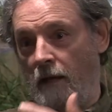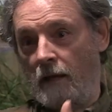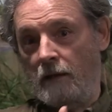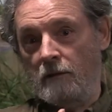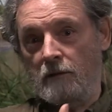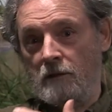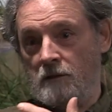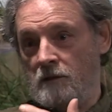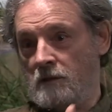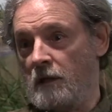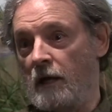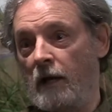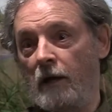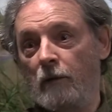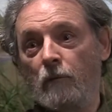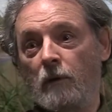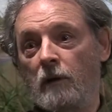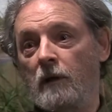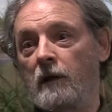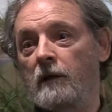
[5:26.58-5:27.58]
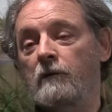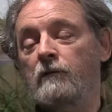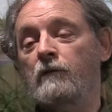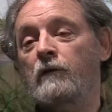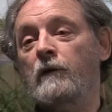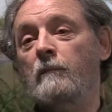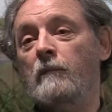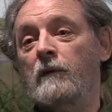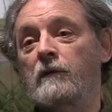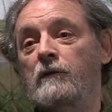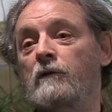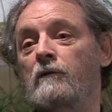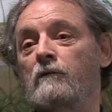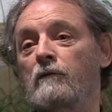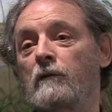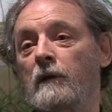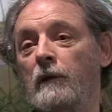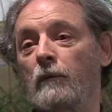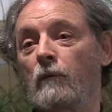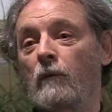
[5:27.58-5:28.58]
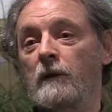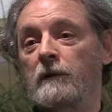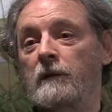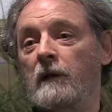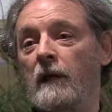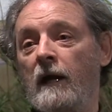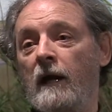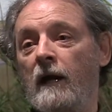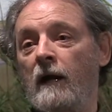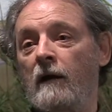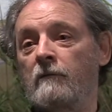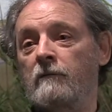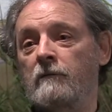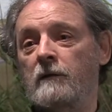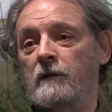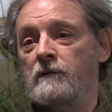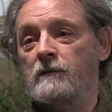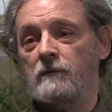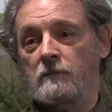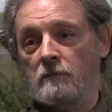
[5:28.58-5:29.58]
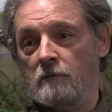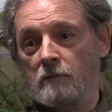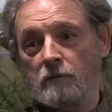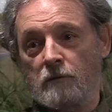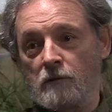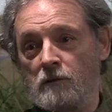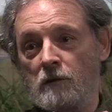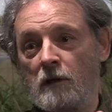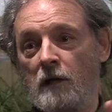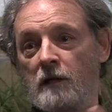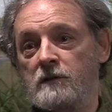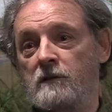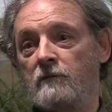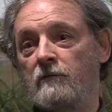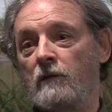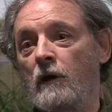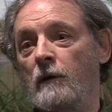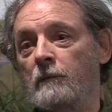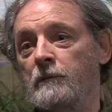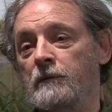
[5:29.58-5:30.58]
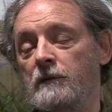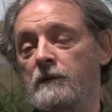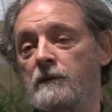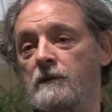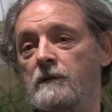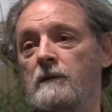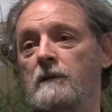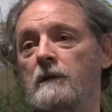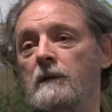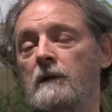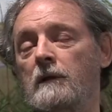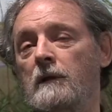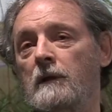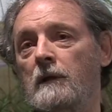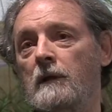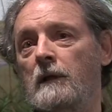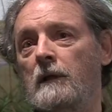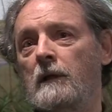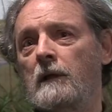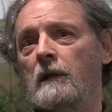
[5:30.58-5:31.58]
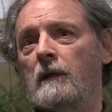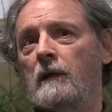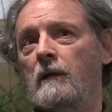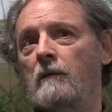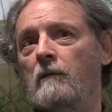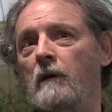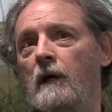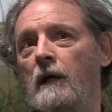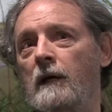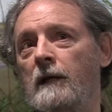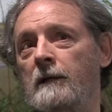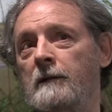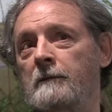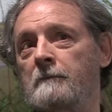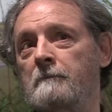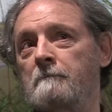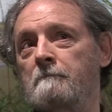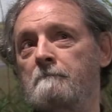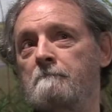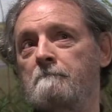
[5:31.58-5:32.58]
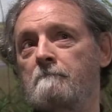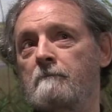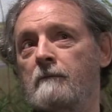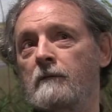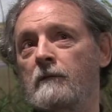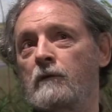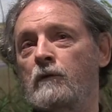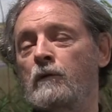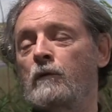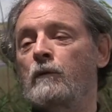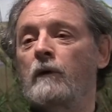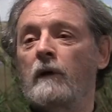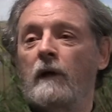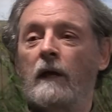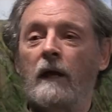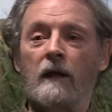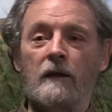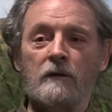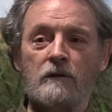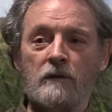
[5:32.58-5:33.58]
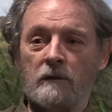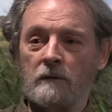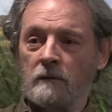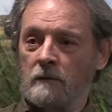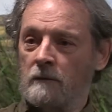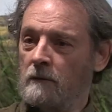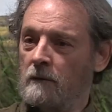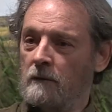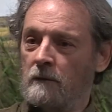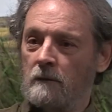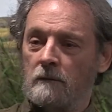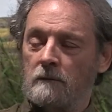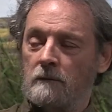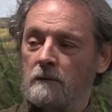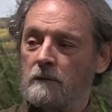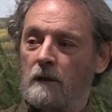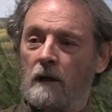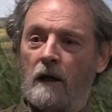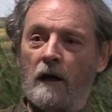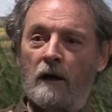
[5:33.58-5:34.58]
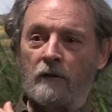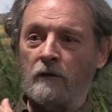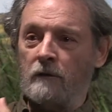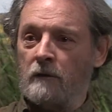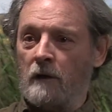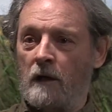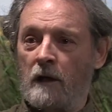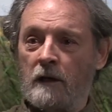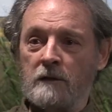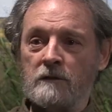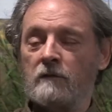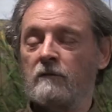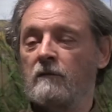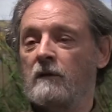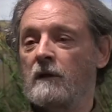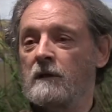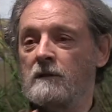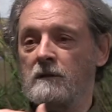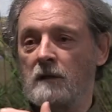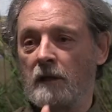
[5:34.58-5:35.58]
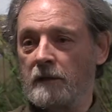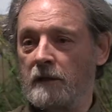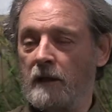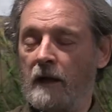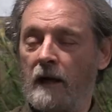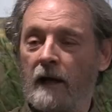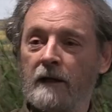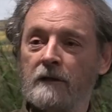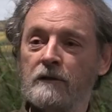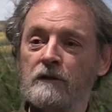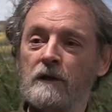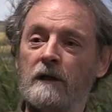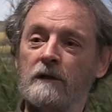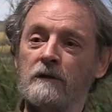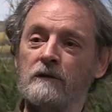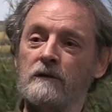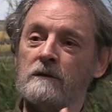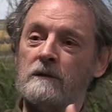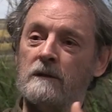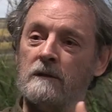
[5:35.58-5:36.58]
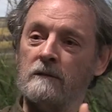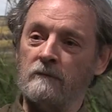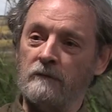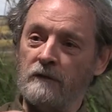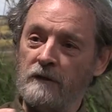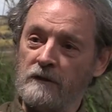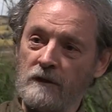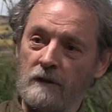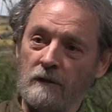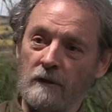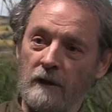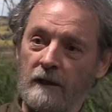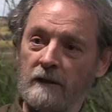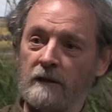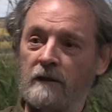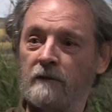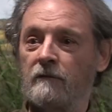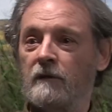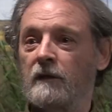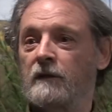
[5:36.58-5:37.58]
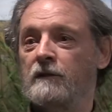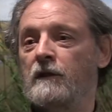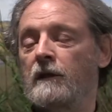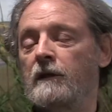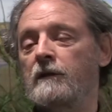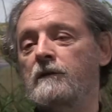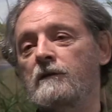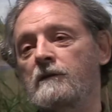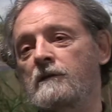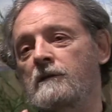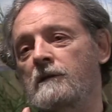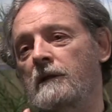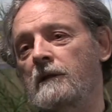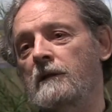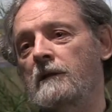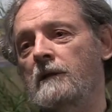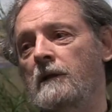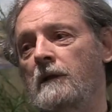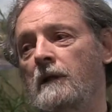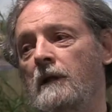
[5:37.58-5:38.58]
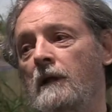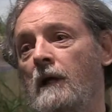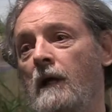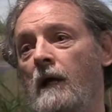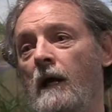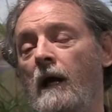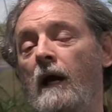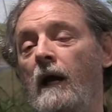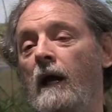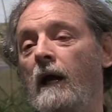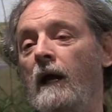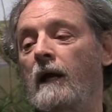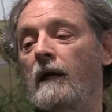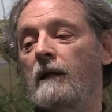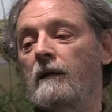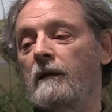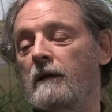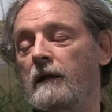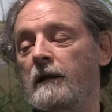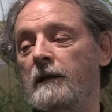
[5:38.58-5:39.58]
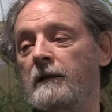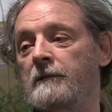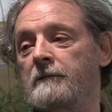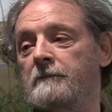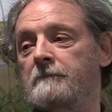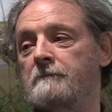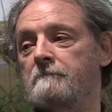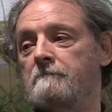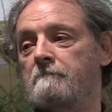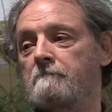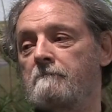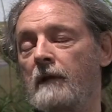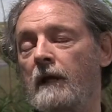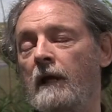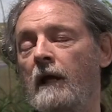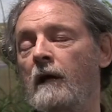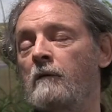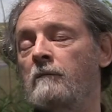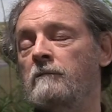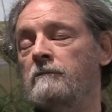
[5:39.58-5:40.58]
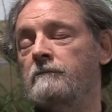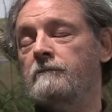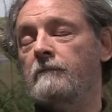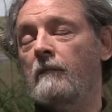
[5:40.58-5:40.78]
and decide what kind of treatment you really want to have, because there's lots of options. To engage in other kinds of things like diet changes and physical activity changes, I